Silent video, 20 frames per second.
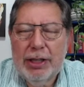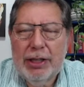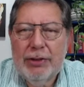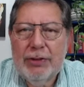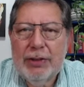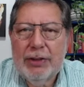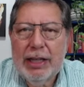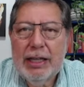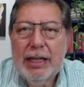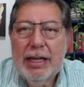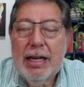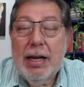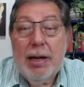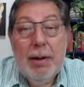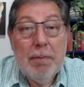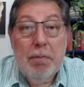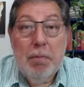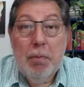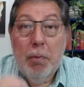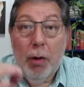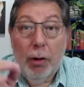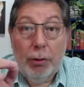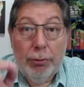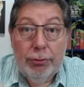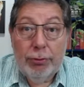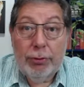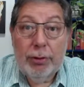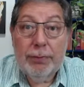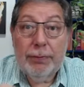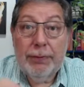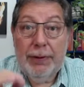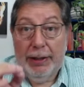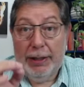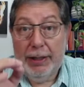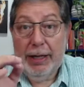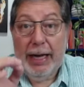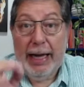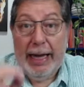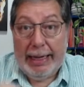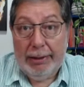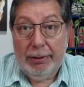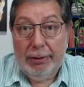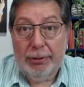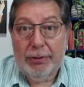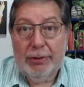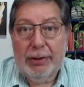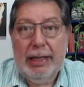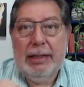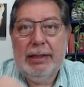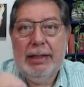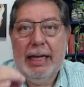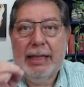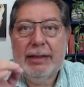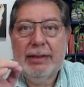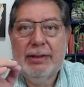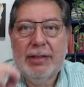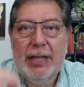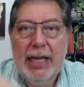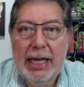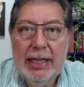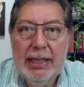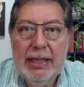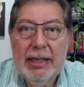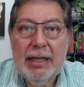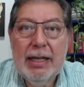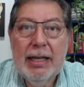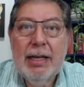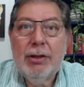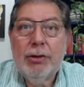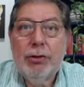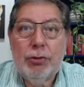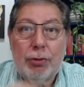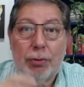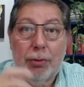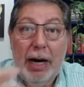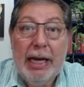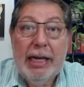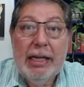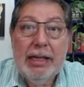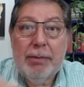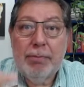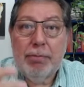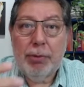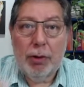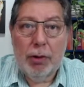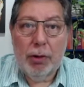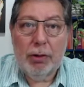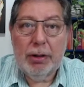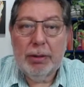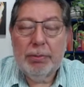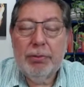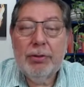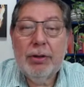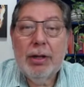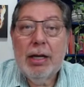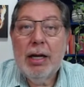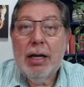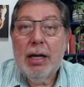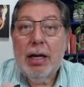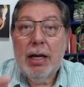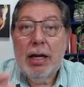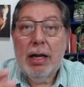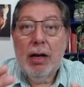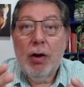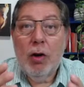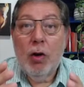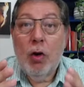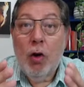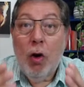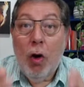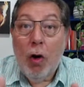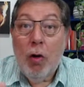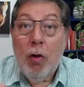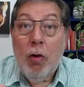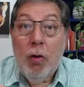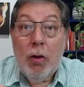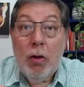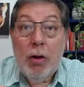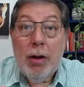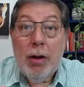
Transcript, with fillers: is that most of the adults that attend training programs go